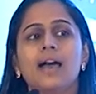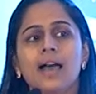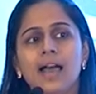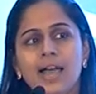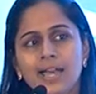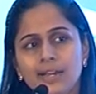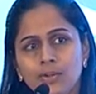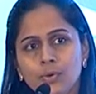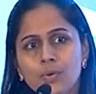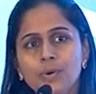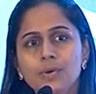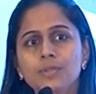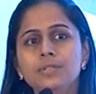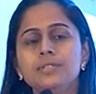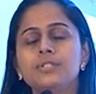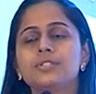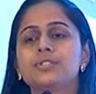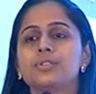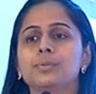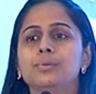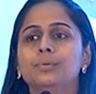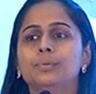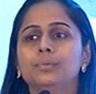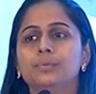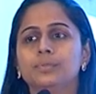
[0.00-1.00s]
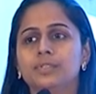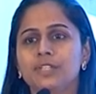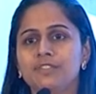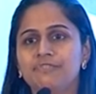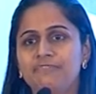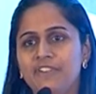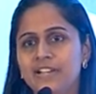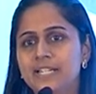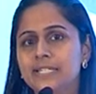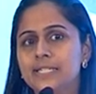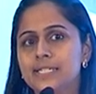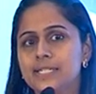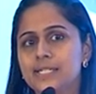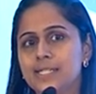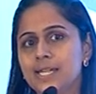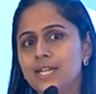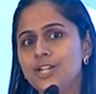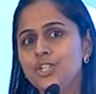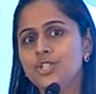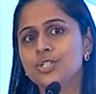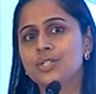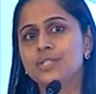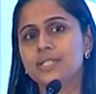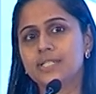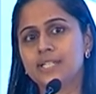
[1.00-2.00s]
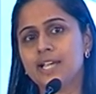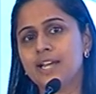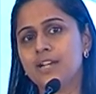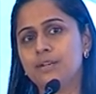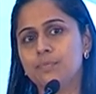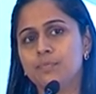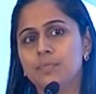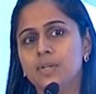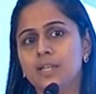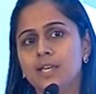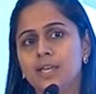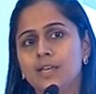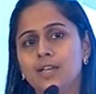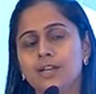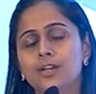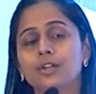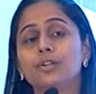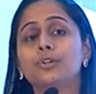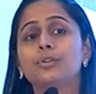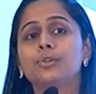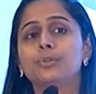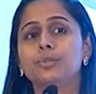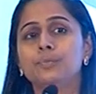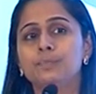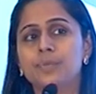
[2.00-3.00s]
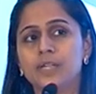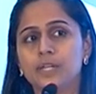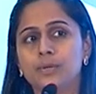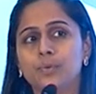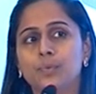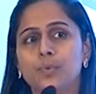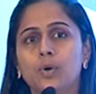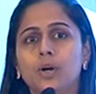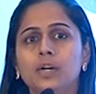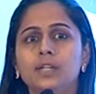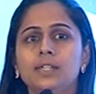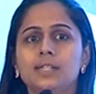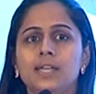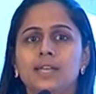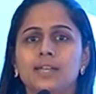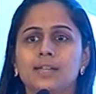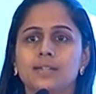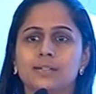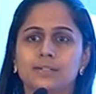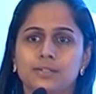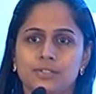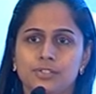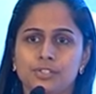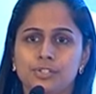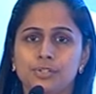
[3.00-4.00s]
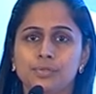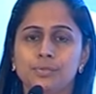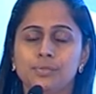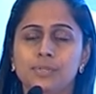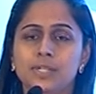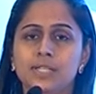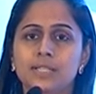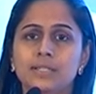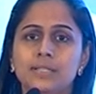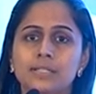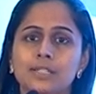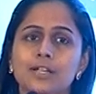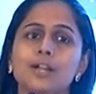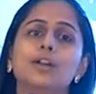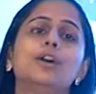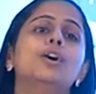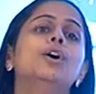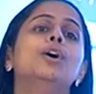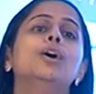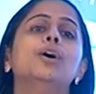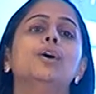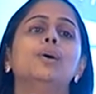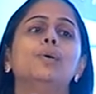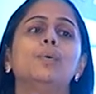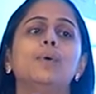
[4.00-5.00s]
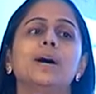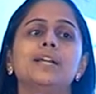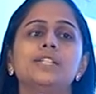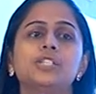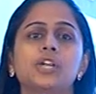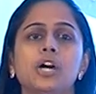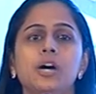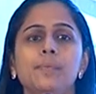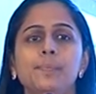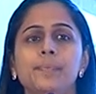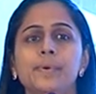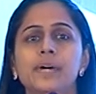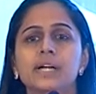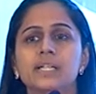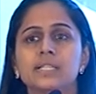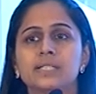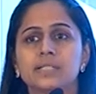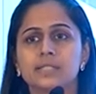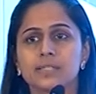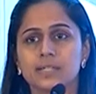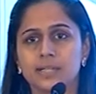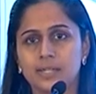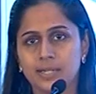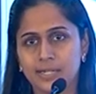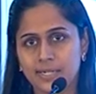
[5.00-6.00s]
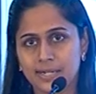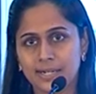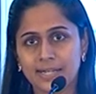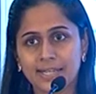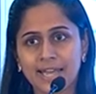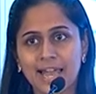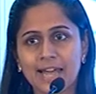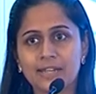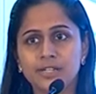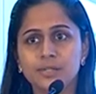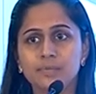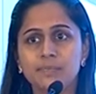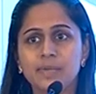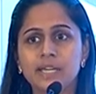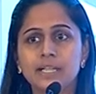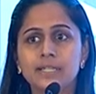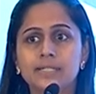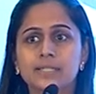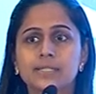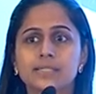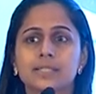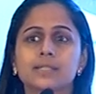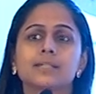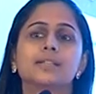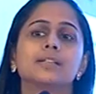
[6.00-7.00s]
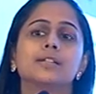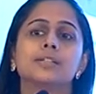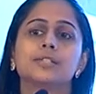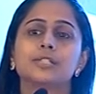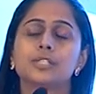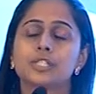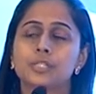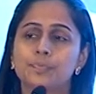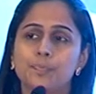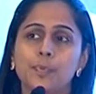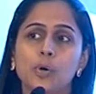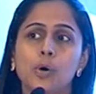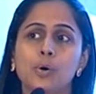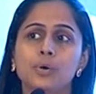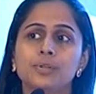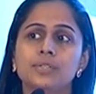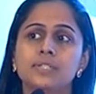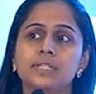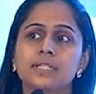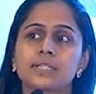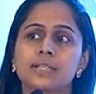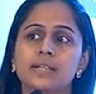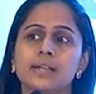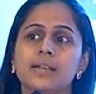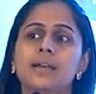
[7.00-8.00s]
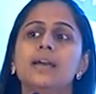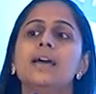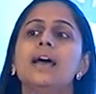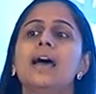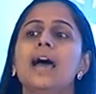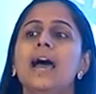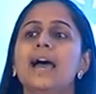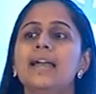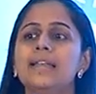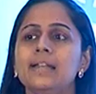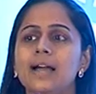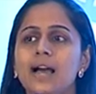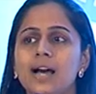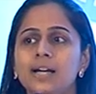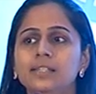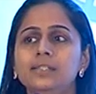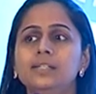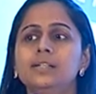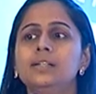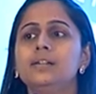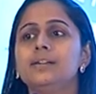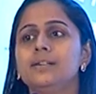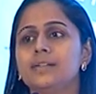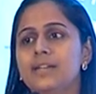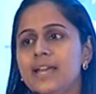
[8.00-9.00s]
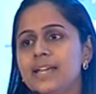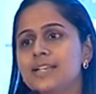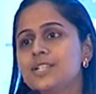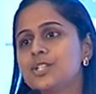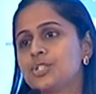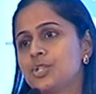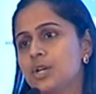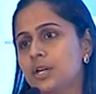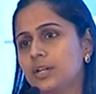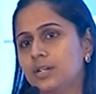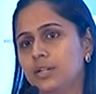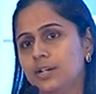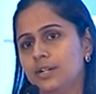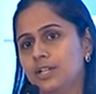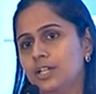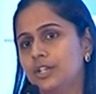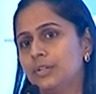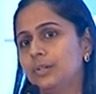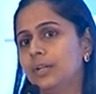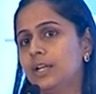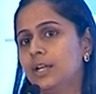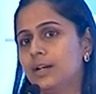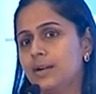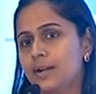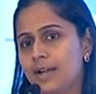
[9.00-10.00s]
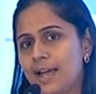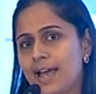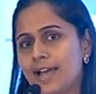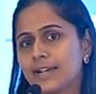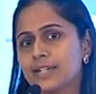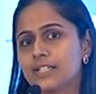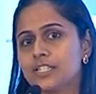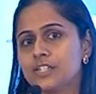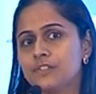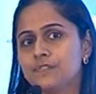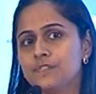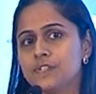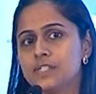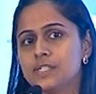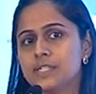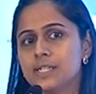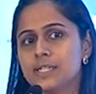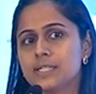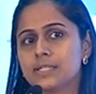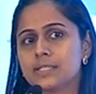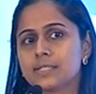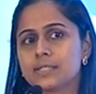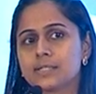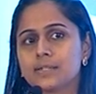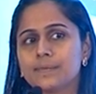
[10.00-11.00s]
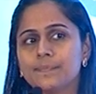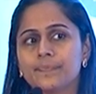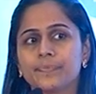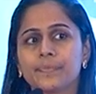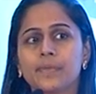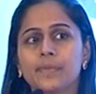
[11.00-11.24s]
and also the felicitation ceremony could be awarding students who are toppers in academics, sports, and other extracurricular activities.